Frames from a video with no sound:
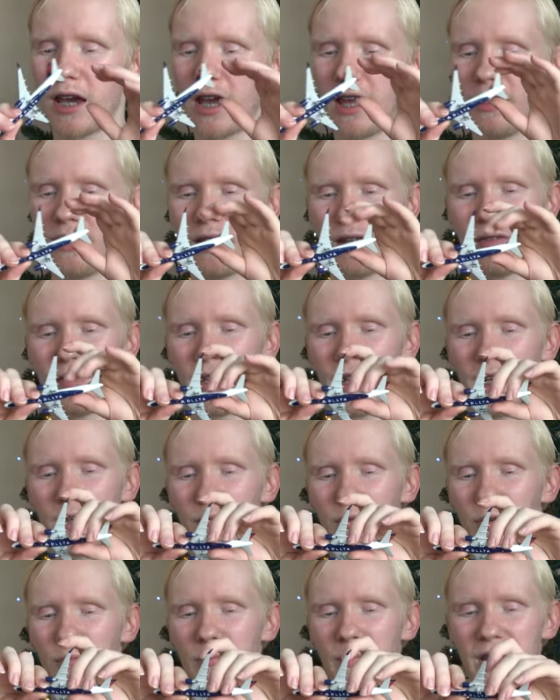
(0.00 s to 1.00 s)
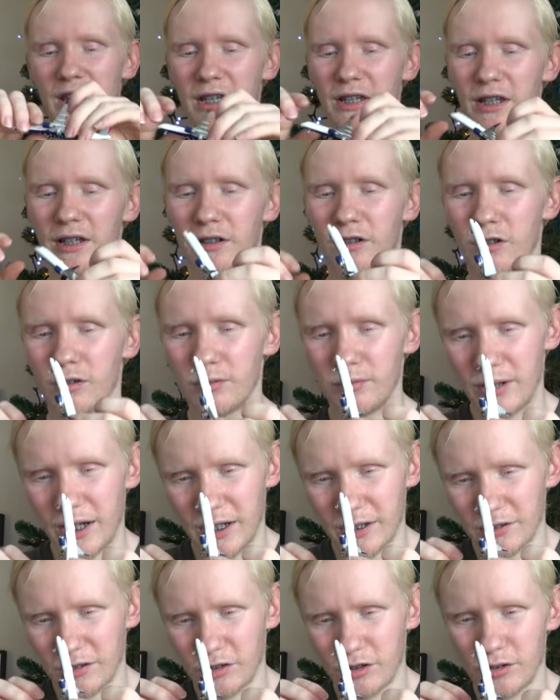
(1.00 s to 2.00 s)
and then that will make it
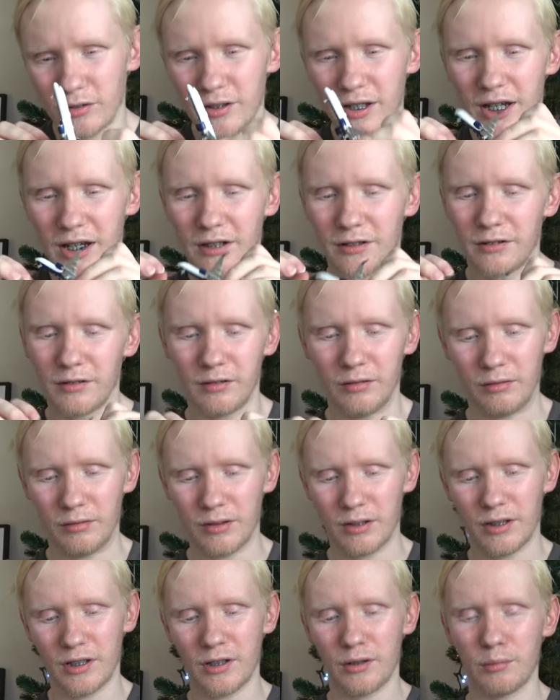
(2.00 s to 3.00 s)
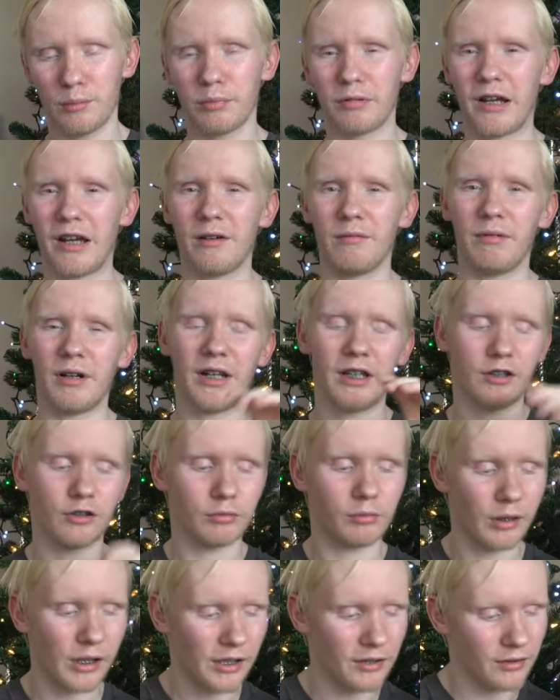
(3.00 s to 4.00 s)
correct to the actual Pratt & Whitney
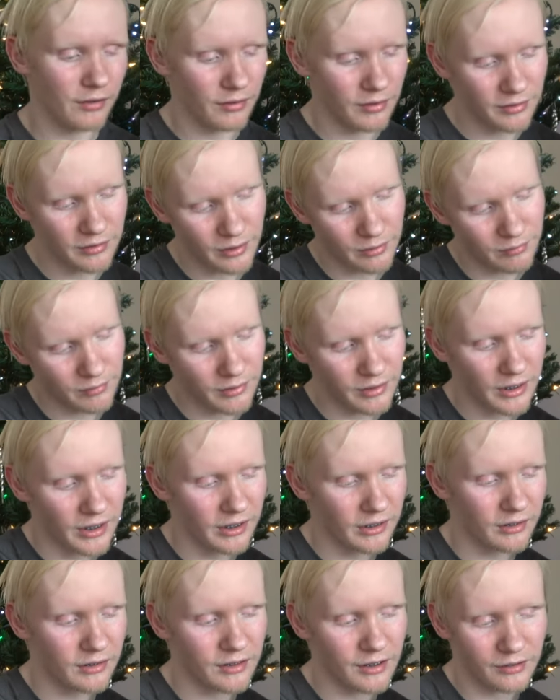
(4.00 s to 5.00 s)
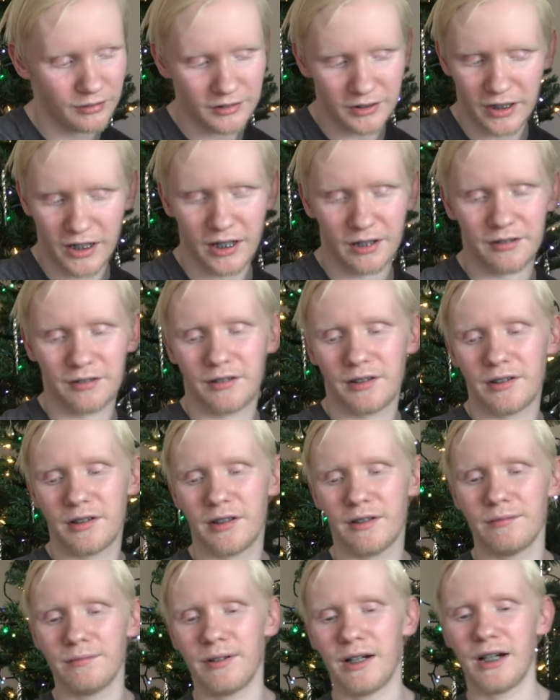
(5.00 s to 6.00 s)
2037 set. Delta has in less
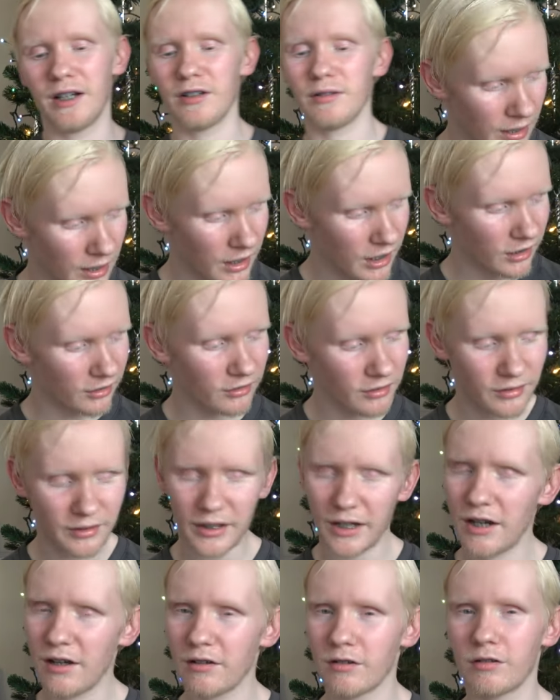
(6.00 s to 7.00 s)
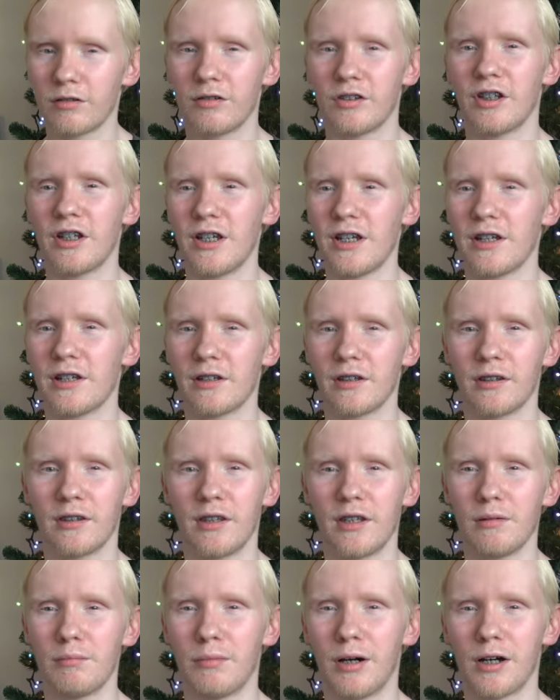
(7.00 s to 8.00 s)
than five. Other than that, critique,
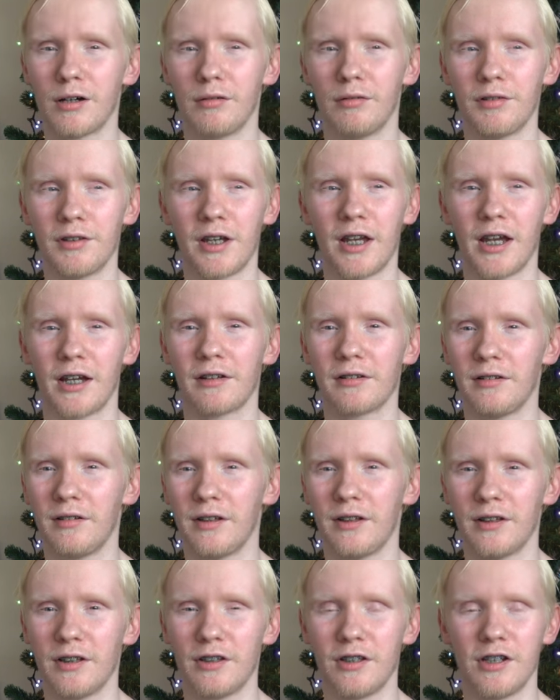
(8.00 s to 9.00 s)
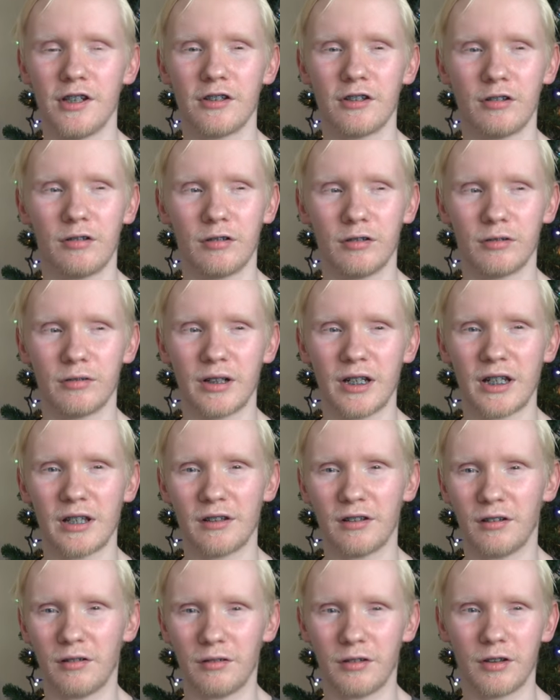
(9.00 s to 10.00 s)
the model is excellent. The detail is
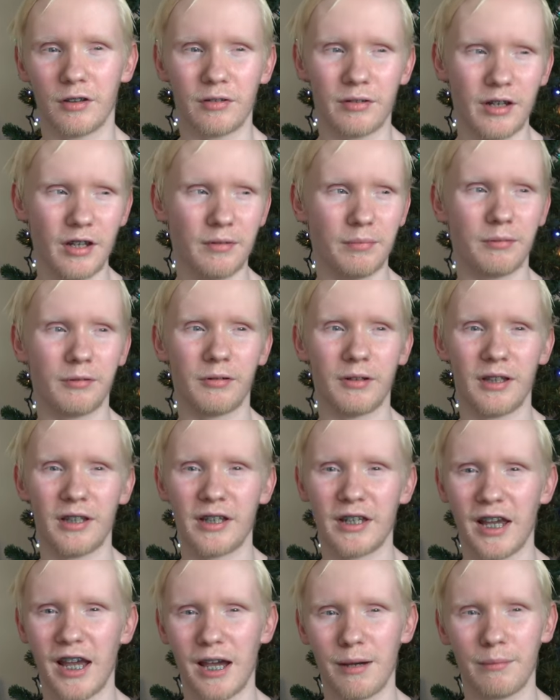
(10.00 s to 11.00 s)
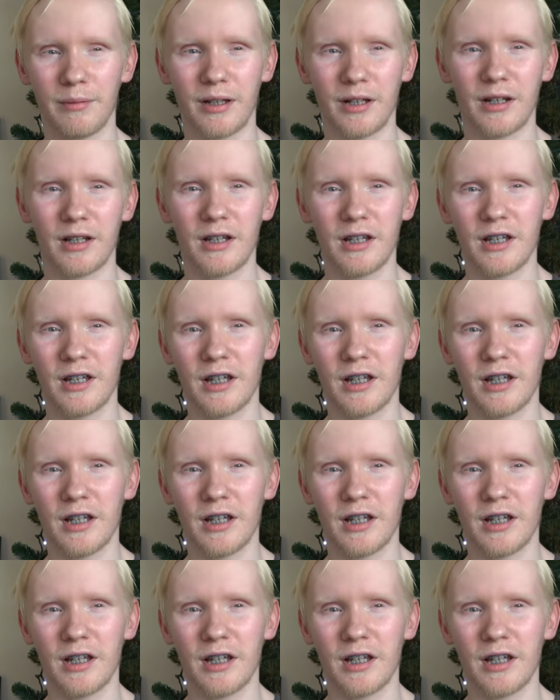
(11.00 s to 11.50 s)
great, so it's the crease between the cabin